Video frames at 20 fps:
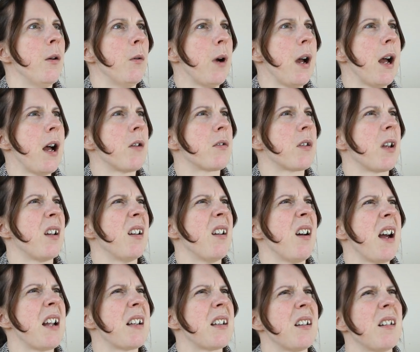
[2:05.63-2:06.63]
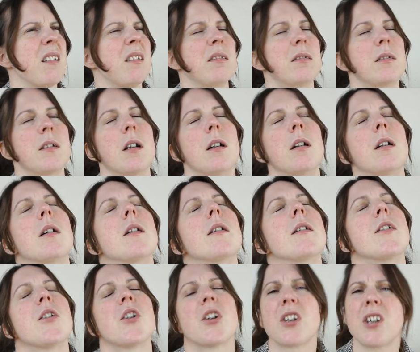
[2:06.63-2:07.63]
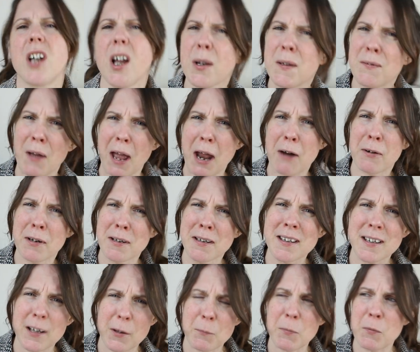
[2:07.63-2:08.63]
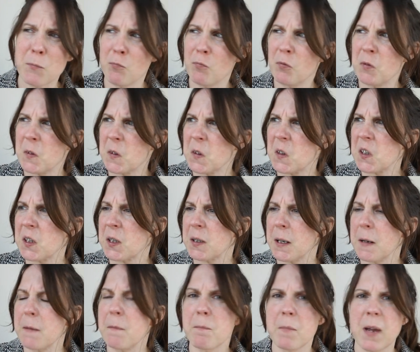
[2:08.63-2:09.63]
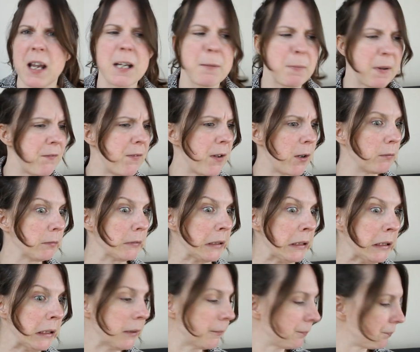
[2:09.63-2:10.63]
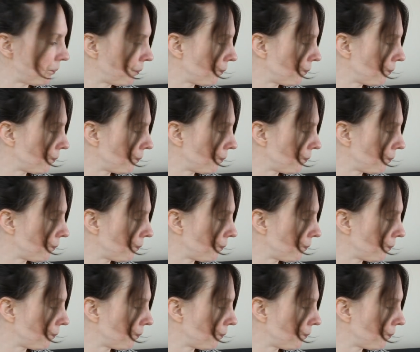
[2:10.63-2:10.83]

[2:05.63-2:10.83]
Well, so I had to, oh god, just loads of errands that have been just like made me feel I